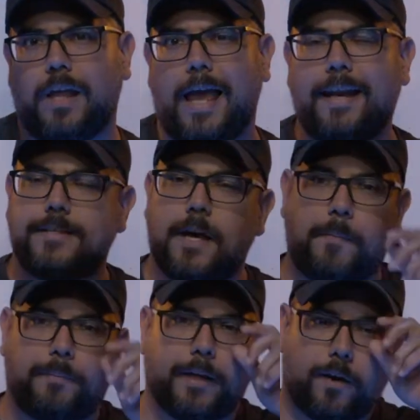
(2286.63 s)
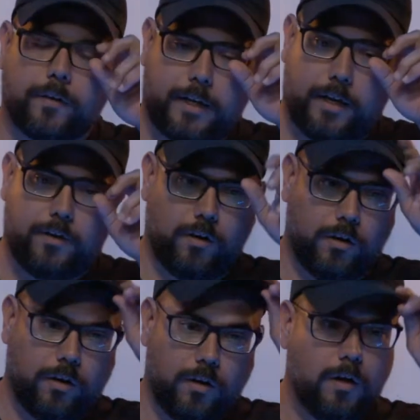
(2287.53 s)
Anytime a player can
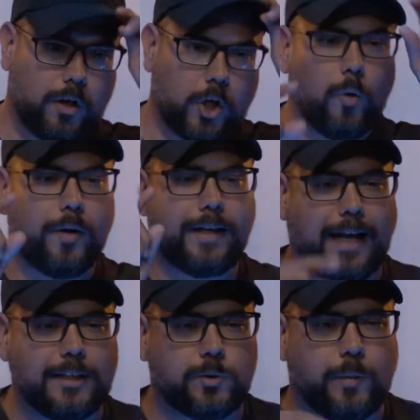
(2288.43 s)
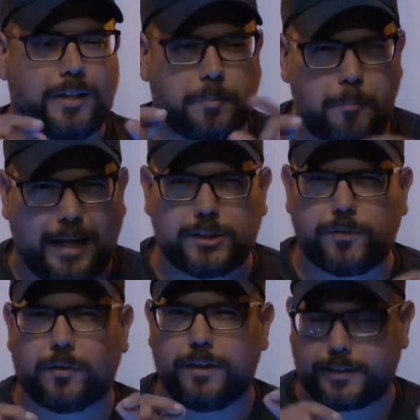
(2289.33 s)
go against what is
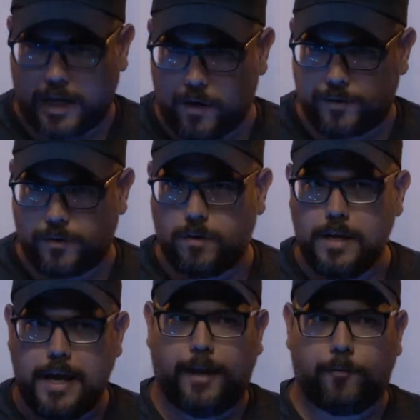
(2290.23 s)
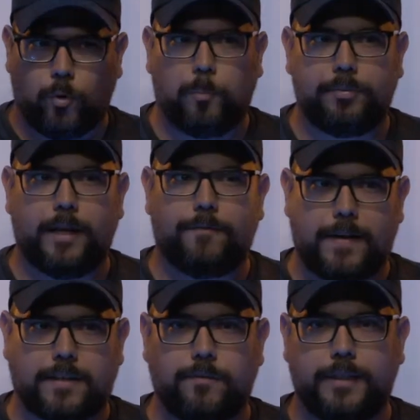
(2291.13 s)
best for his character and roleplay
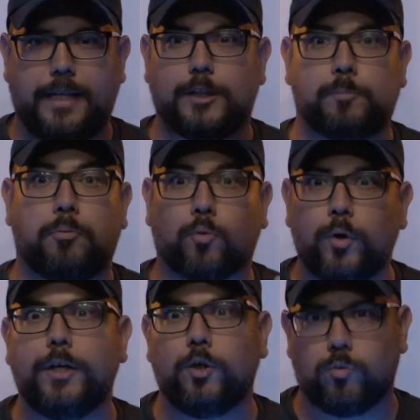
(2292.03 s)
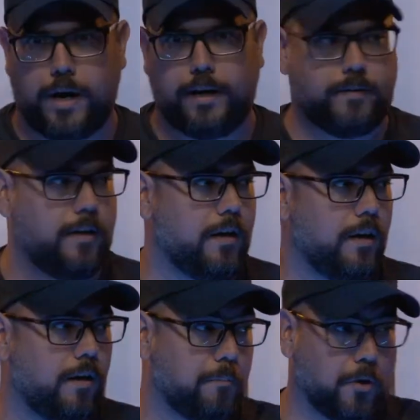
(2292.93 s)
effectively is pretty great.
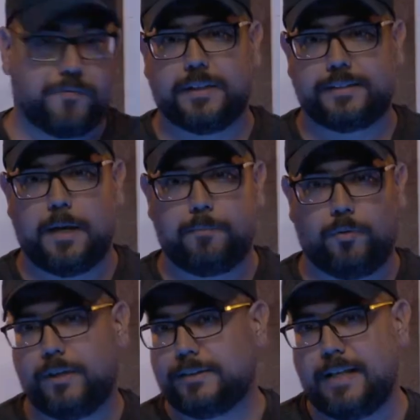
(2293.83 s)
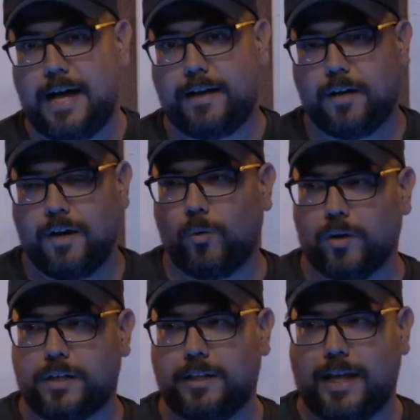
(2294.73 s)
Perfect example is that,
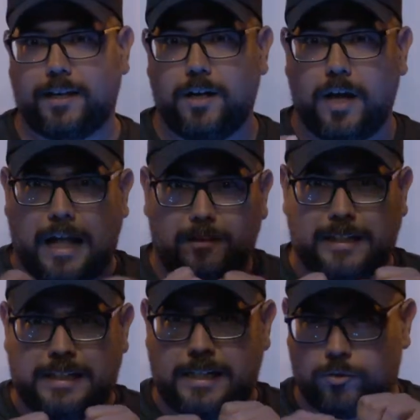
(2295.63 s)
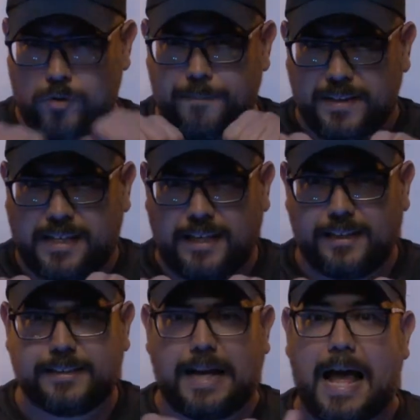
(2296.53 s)
where he held it and grabbed the
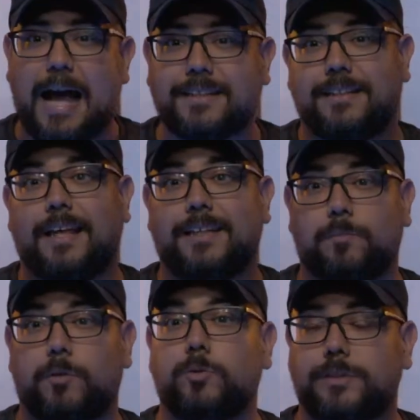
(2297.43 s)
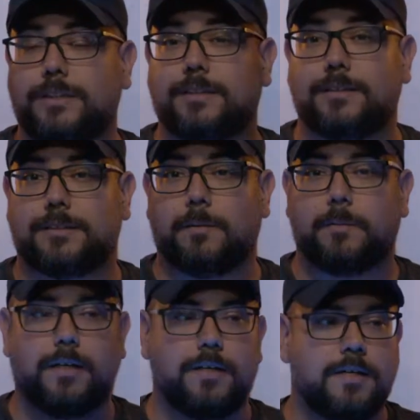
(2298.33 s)
kids and acted like someone who's addicted to something